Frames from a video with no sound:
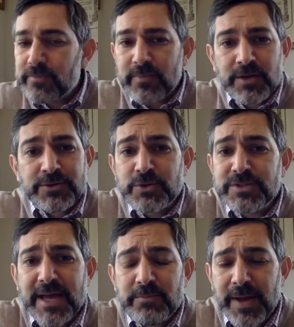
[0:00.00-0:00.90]
So
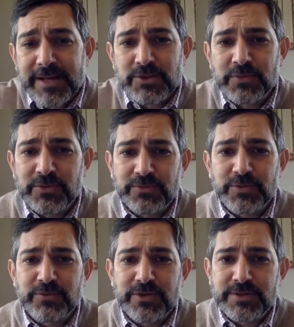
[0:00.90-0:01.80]
send Passover food
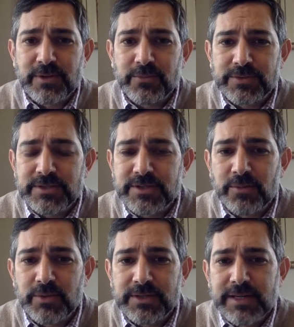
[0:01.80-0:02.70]
to
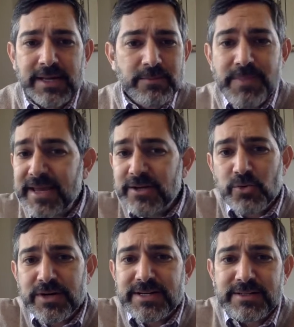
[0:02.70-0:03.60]
someone. Make
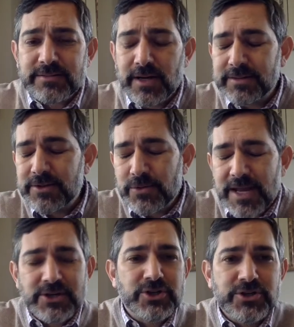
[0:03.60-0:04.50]
a
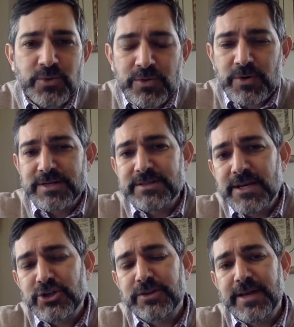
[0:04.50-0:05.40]
donation to an
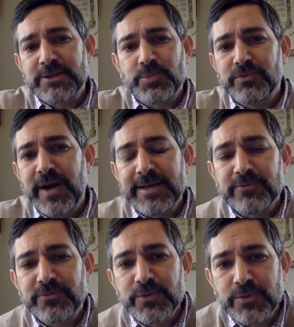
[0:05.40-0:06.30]
organization that is providing
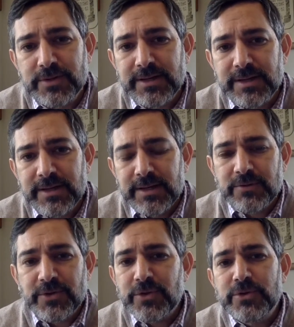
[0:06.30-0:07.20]
food
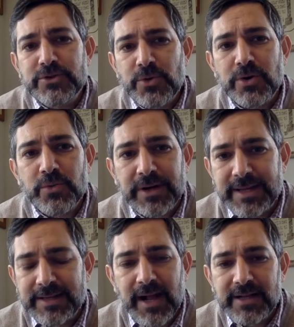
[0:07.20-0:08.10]
for those who are working
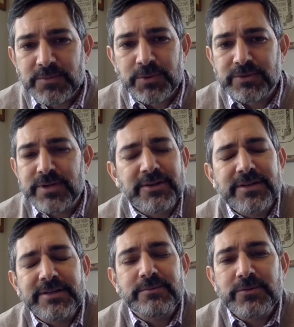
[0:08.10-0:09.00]
in hospitals under
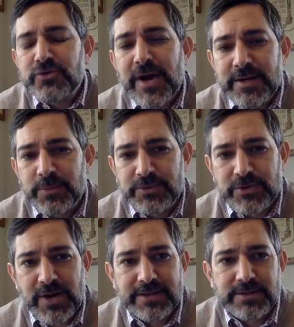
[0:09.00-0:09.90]
incredible
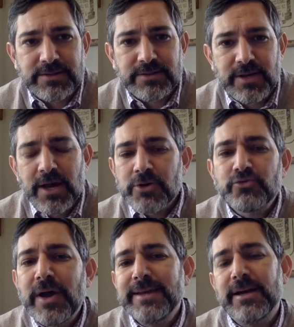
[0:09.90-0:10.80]
stress.
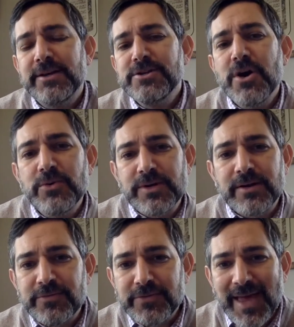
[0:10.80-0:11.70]
Write a note
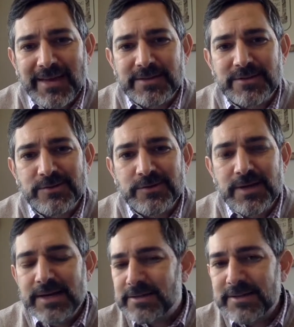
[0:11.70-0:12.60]
of thanks
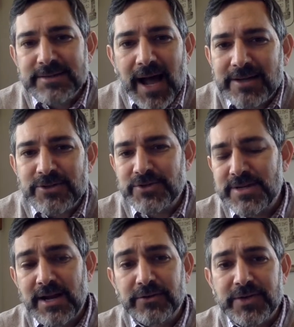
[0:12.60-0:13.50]
to doctors and
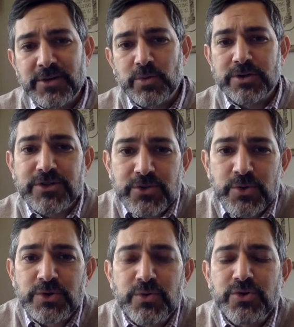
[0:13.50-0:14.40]
healthcare workers
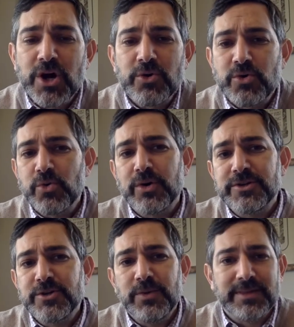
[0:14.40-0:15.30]
who are
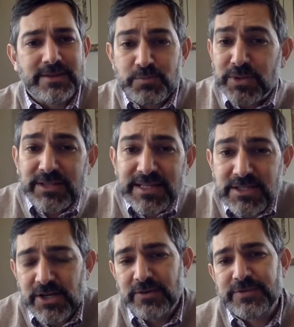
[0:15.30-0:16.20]
doing this, police
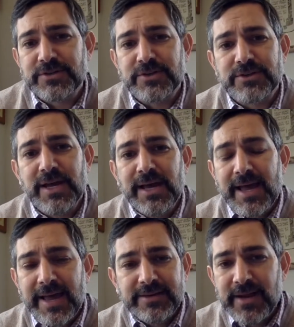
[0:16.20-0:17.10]
officers
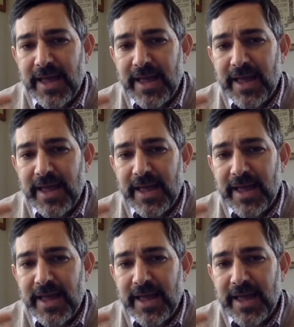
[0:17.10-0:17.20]
and